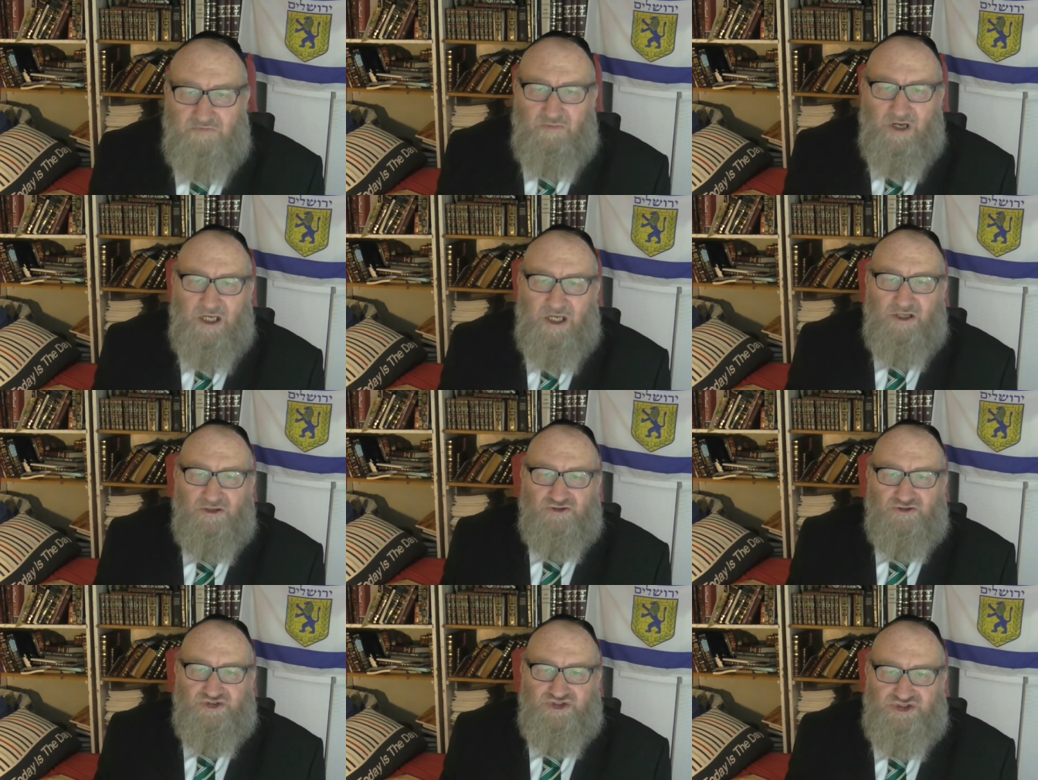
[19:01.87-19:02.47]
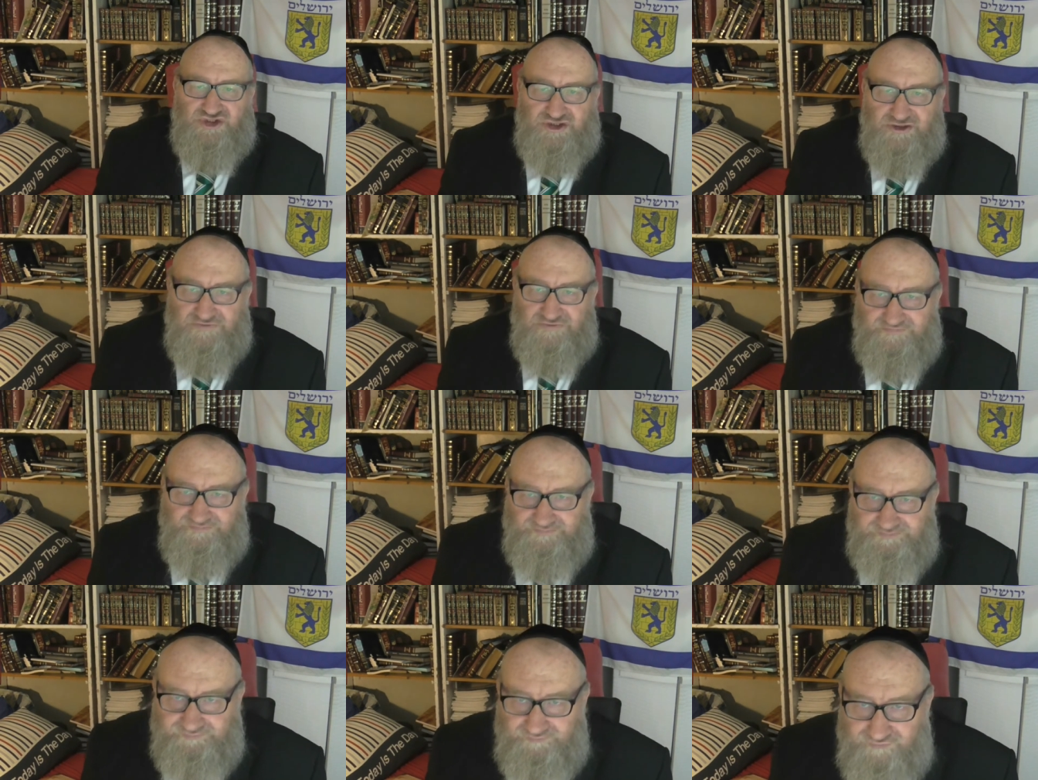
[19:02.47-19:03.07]
in males.
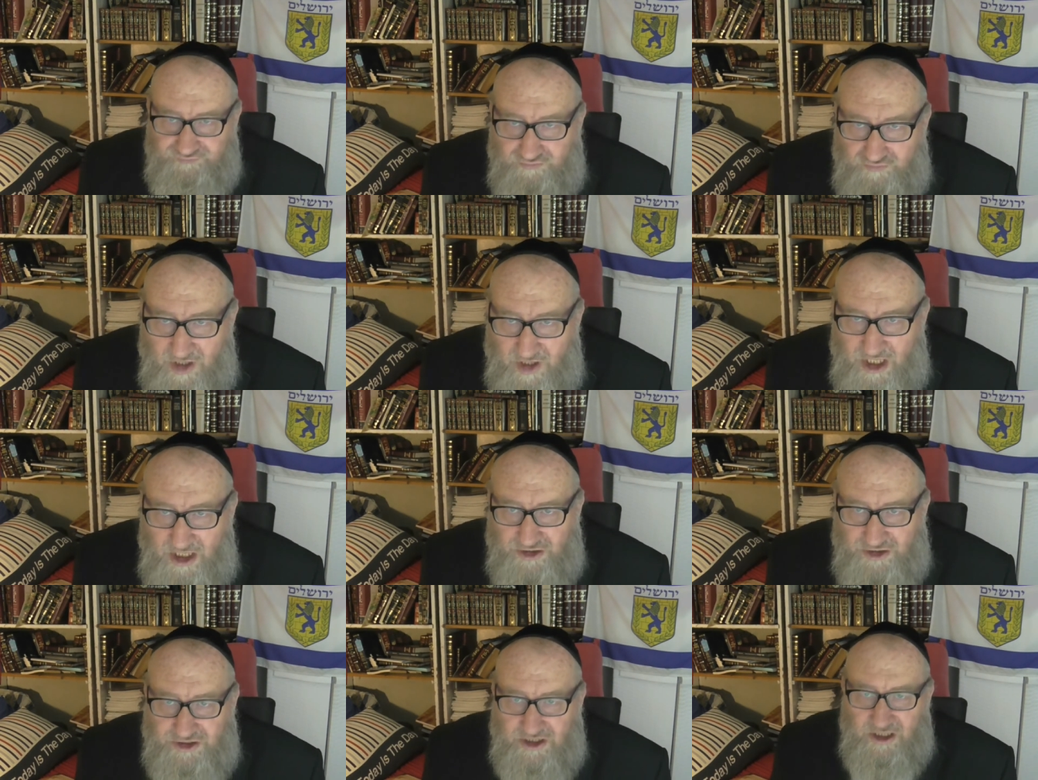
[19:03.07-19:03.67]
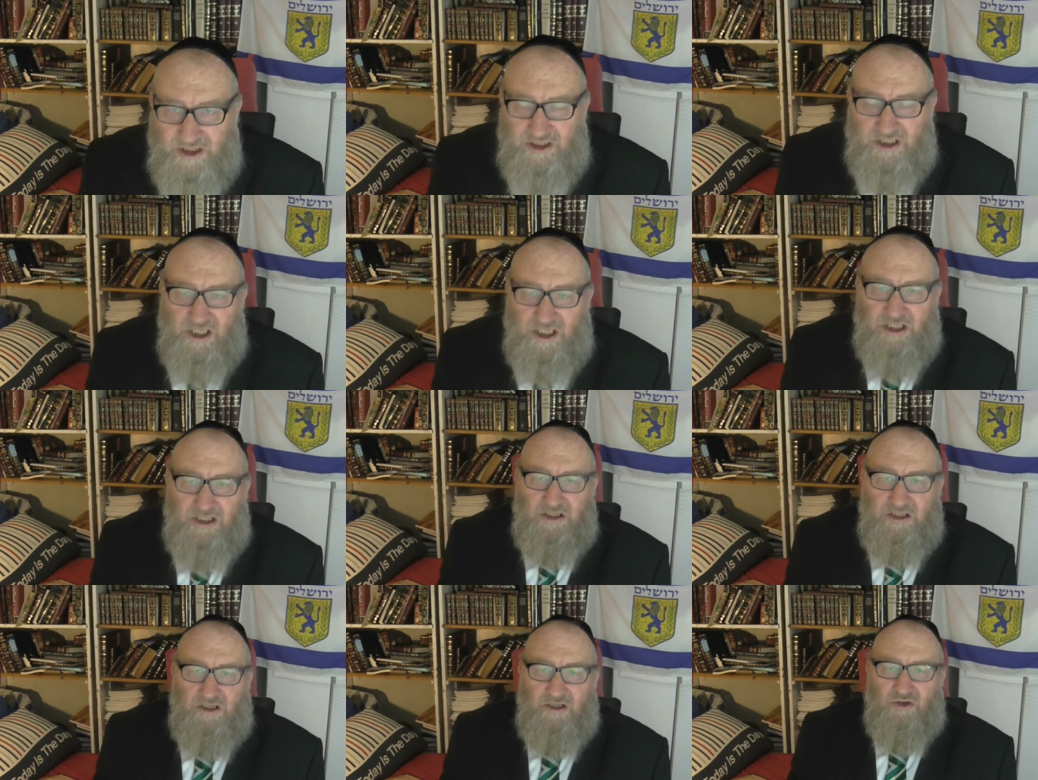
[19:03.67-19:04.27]
Male
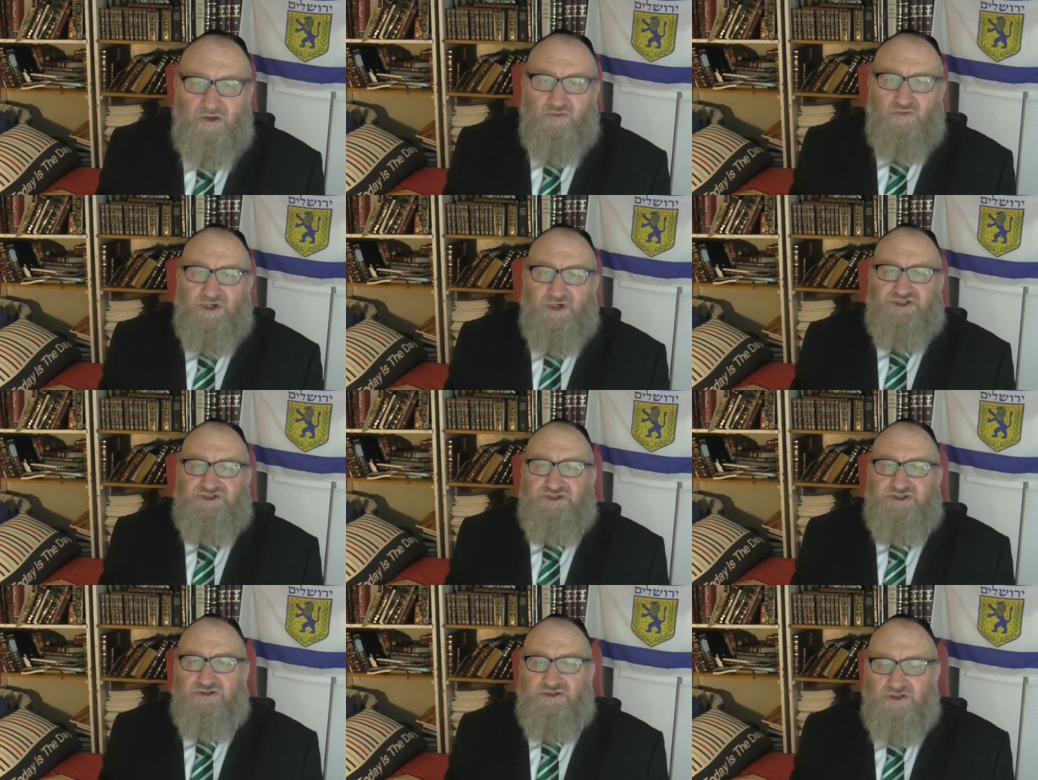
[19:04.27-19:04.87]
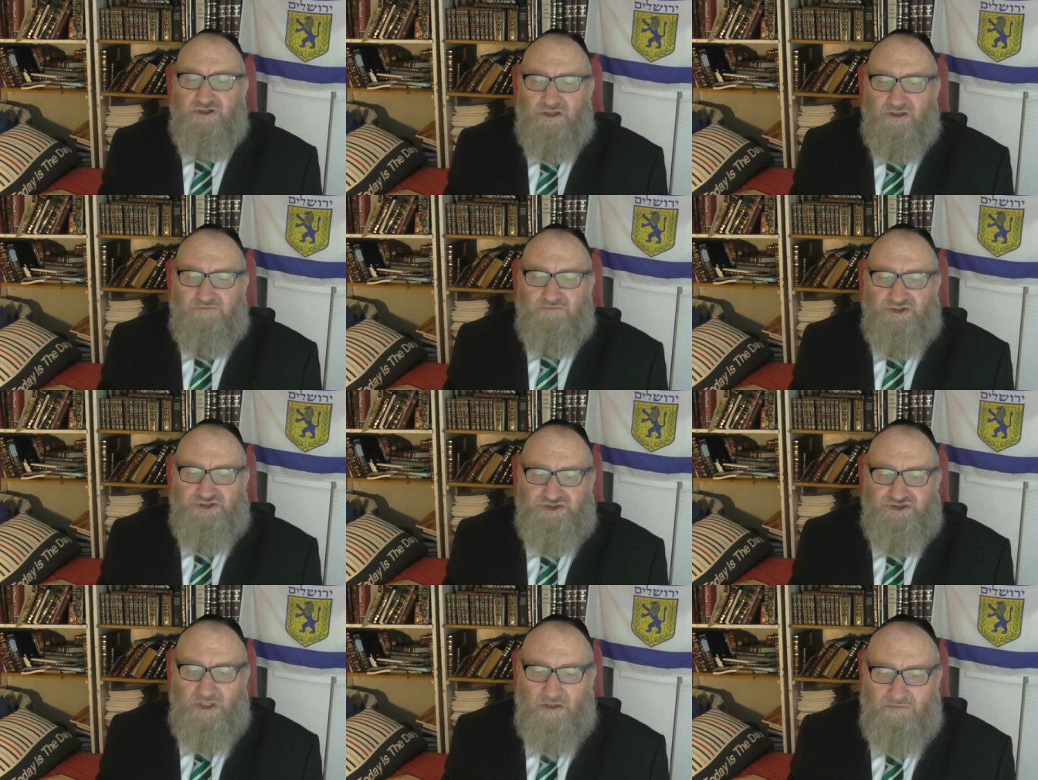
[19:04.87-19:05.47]
DNA, Western
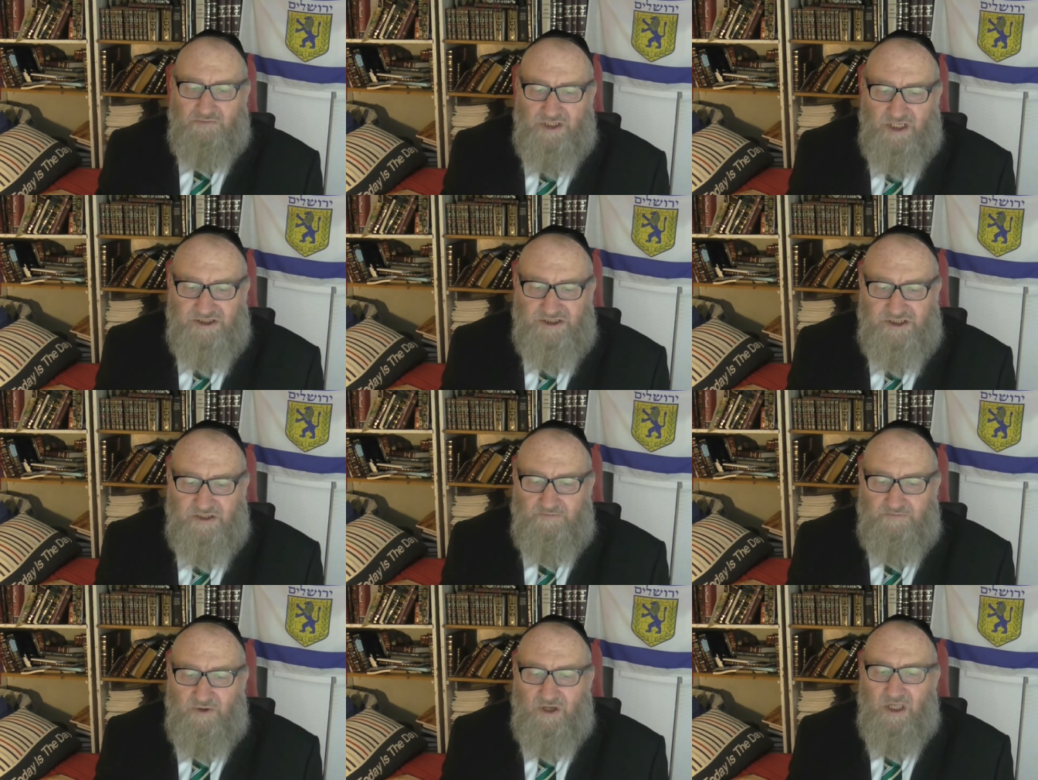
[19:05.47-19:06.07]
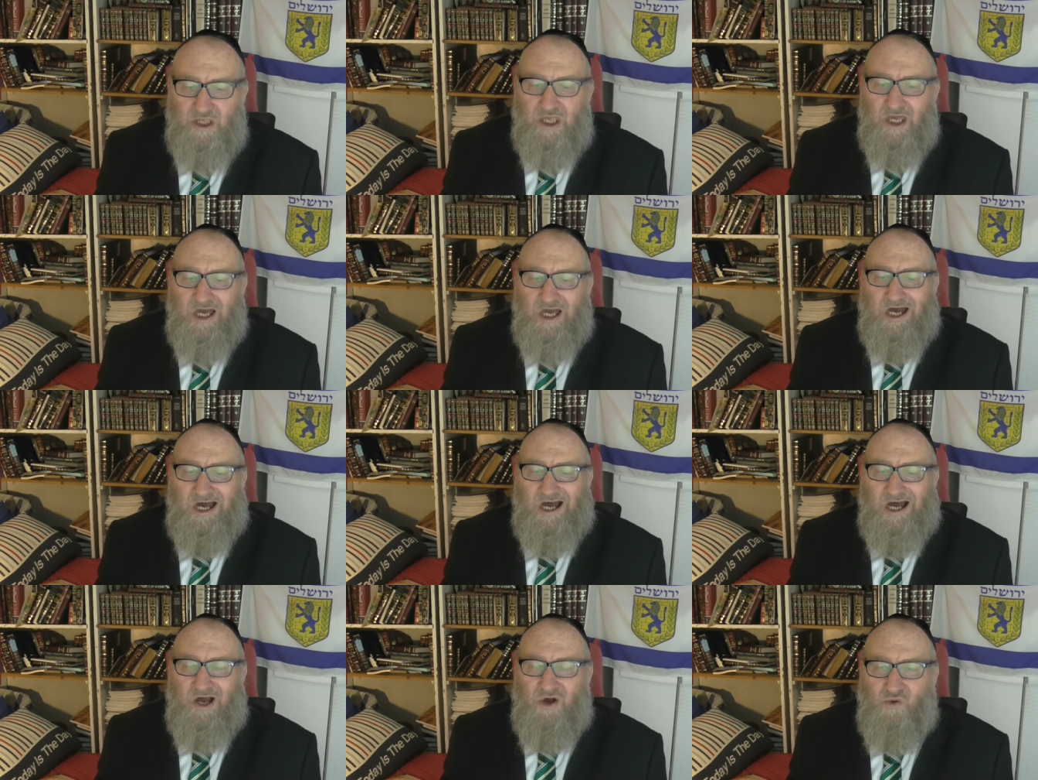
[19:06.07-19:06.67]
Europe is dominated by
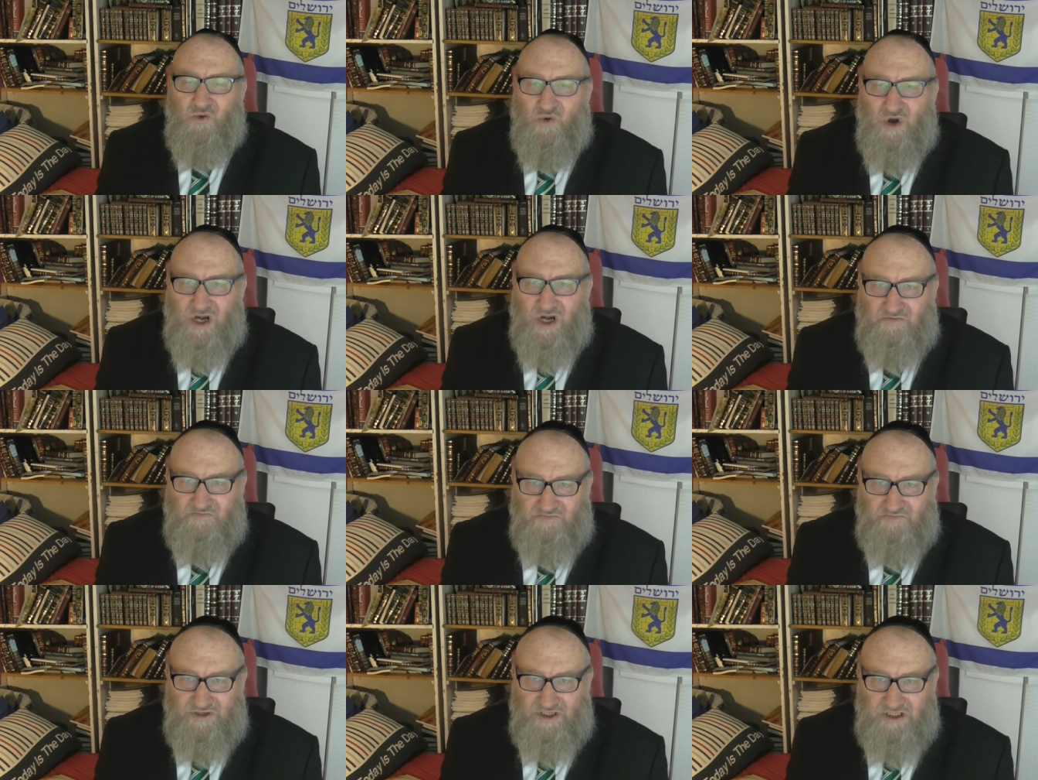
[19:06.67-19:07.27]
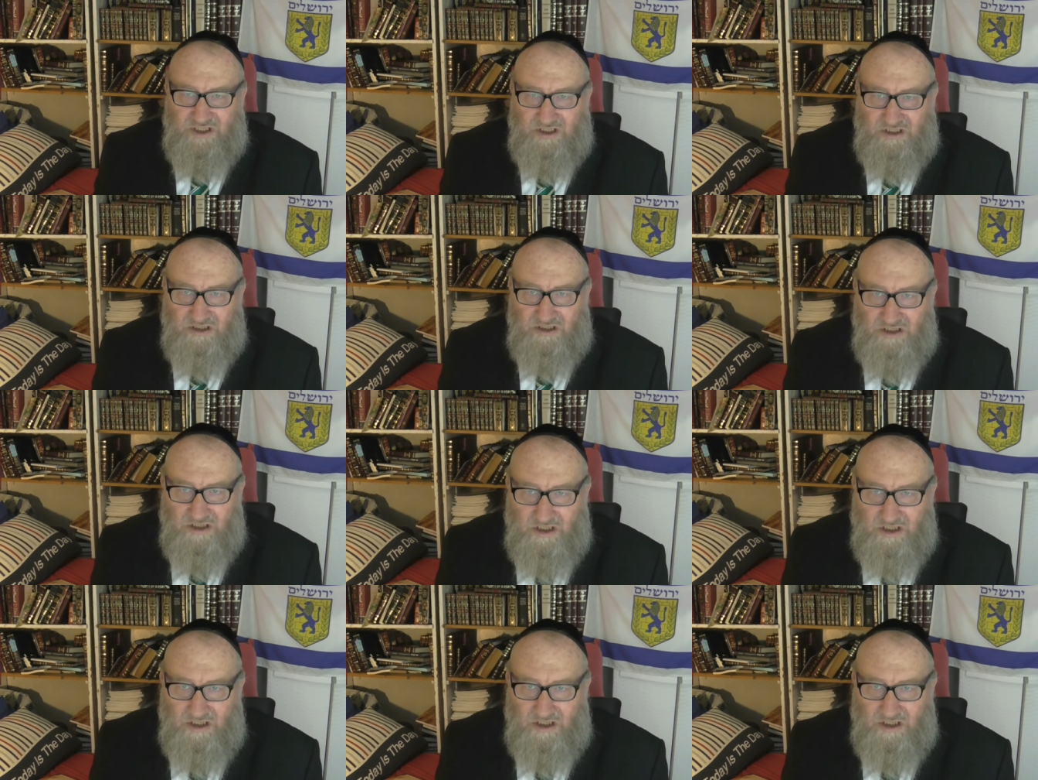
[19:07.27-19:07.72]
R1b,